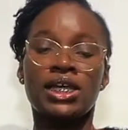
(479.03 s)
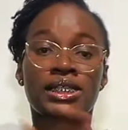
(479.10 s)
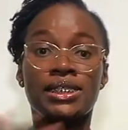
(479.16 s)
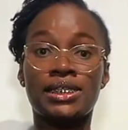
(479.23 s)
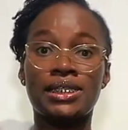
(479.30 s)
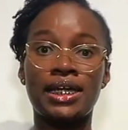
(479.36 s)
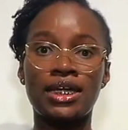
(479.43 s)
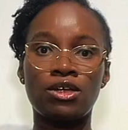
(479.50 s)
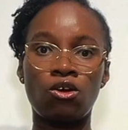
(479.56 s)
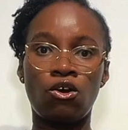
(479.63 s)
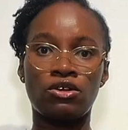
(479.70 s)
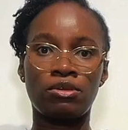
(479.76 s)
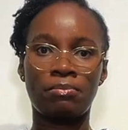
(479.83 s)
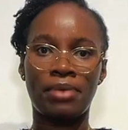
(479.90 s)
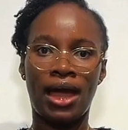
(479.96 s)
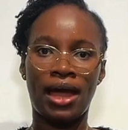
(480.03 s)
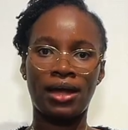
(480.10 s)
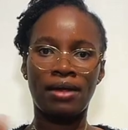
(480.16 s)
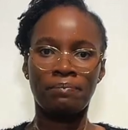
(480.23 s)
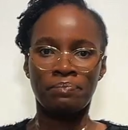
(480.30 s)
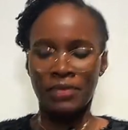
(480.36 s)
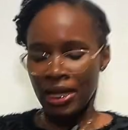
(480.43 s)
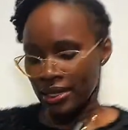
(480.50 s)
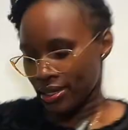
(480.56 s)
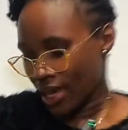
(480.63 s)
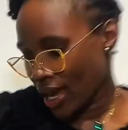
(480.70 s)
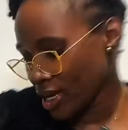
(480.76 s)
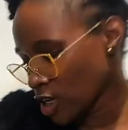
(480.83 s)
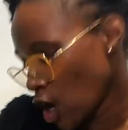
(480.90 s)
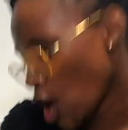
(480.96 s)
He's laying on the back.
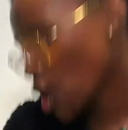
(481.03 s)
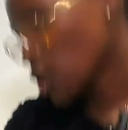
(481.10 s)
Then